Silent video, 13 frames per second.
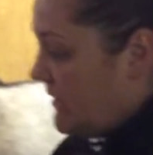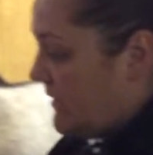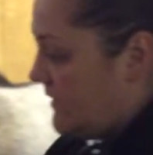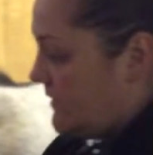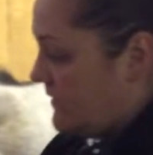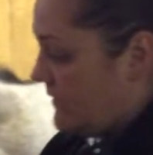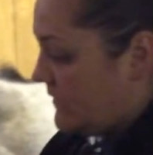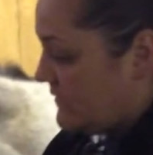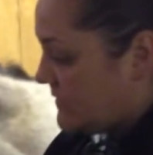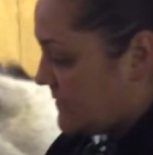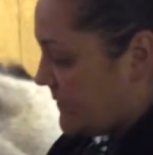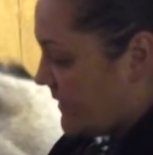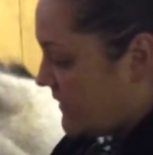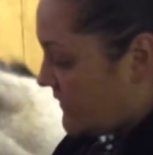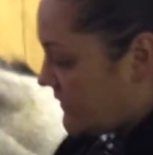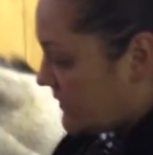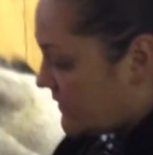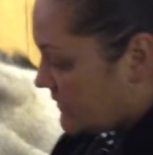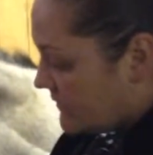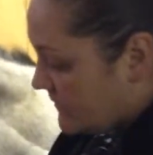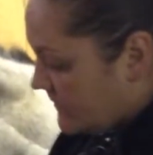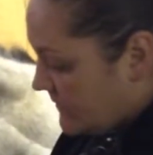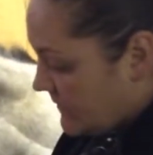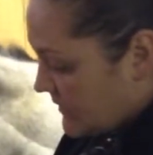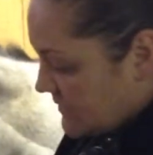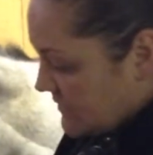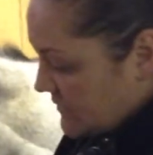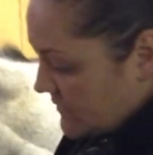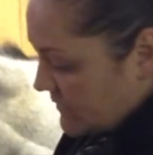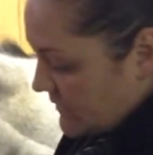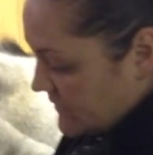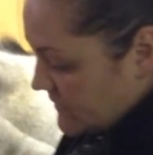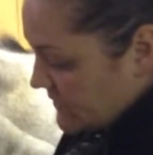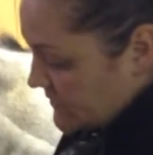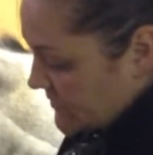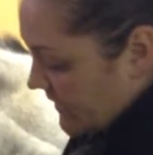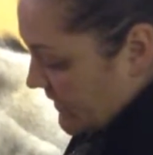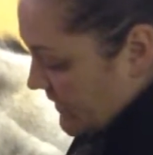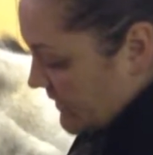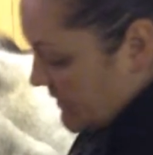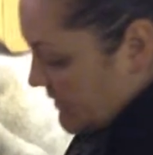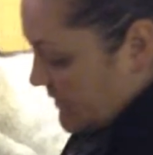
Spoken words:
And the other spot you can do is you can also check